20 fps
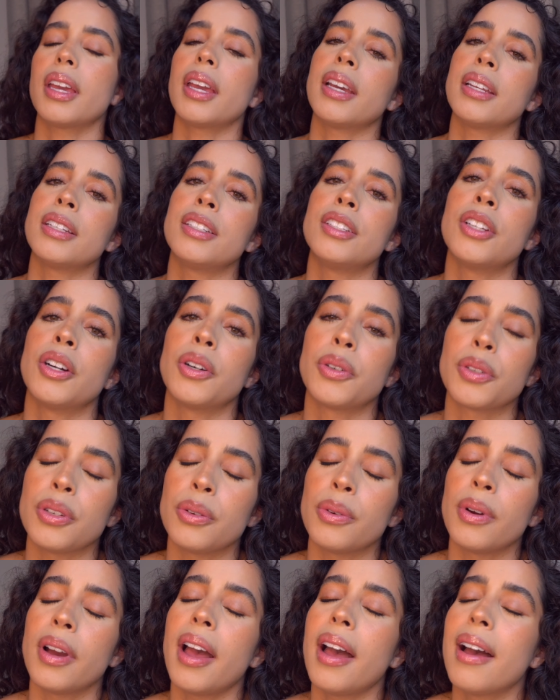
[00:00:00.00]
And don't
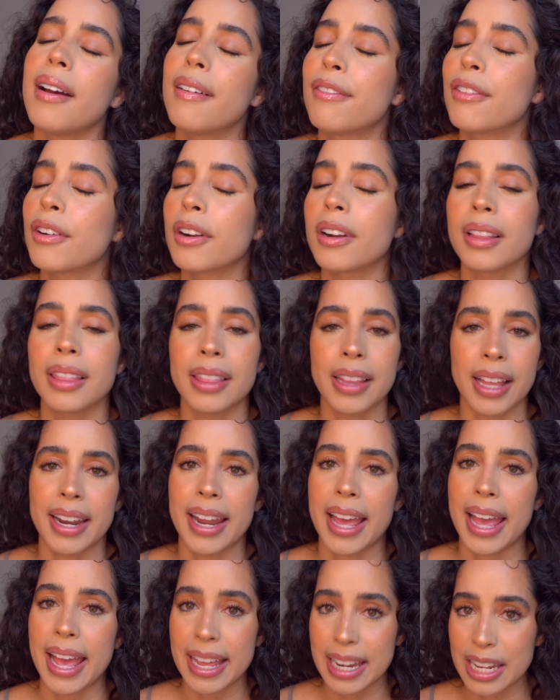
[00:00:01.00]
you ever
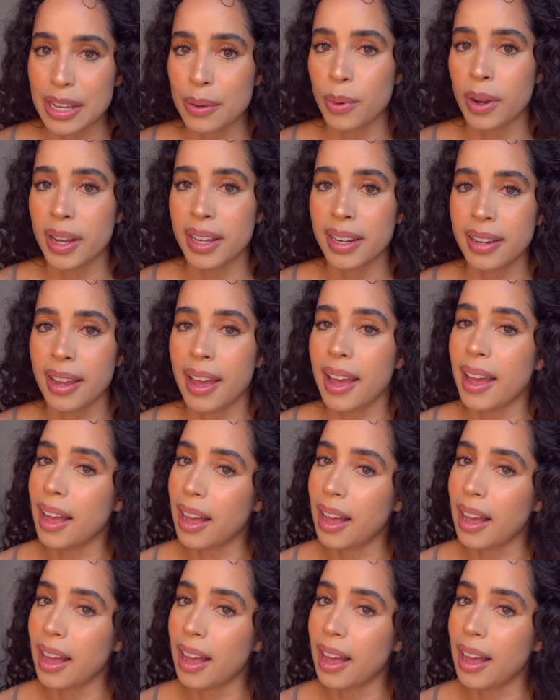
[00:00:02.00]
let anyone